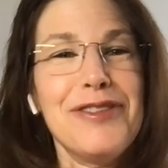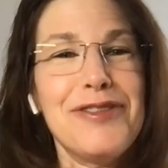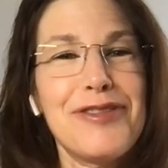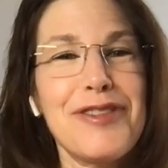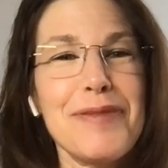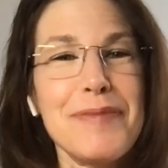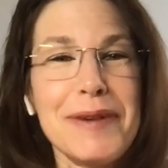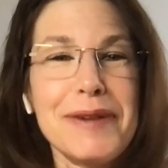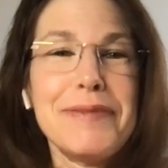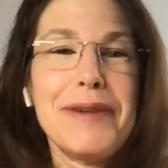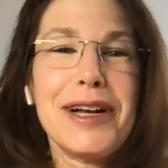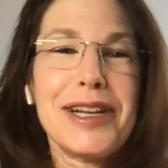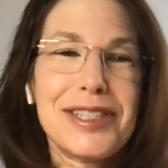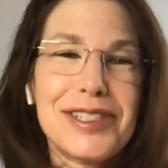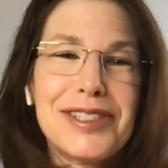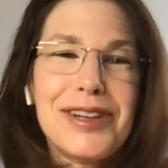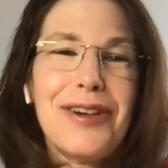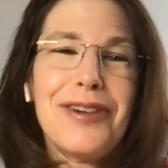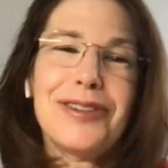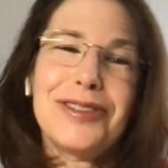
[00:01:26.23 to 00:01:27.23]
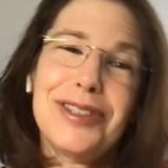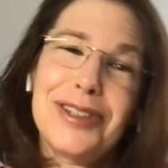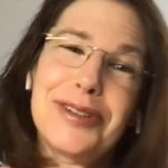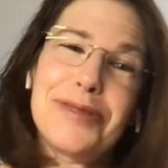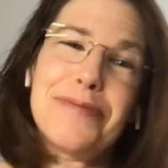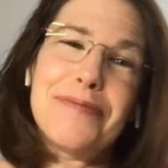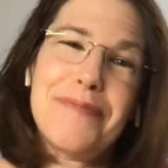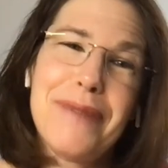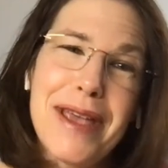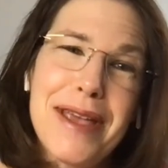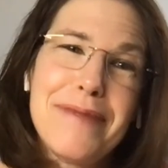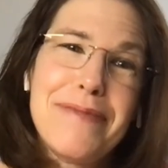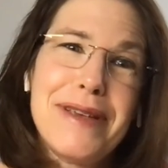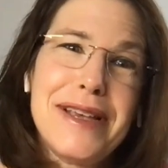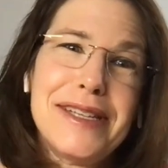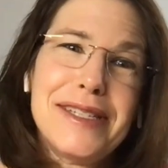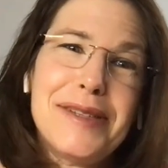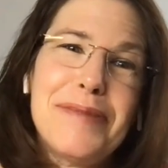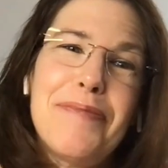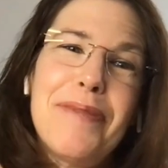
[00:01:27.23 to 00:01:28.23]
from amongst all your
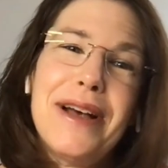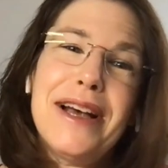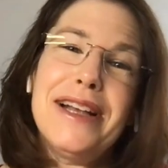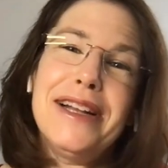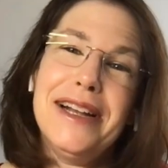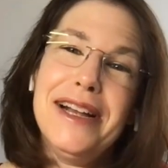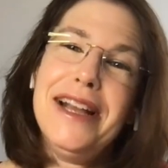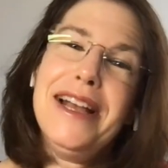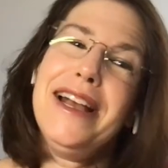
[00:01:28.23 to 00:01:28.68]
babies, but